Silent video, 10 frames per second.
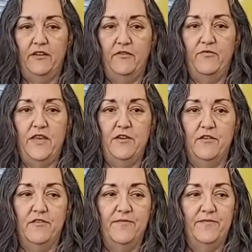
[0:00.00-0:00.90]
fear
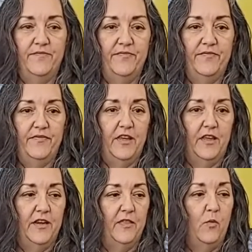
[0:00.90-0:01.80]
get in
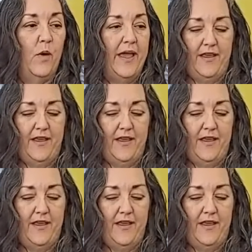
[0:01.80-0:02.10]
the way?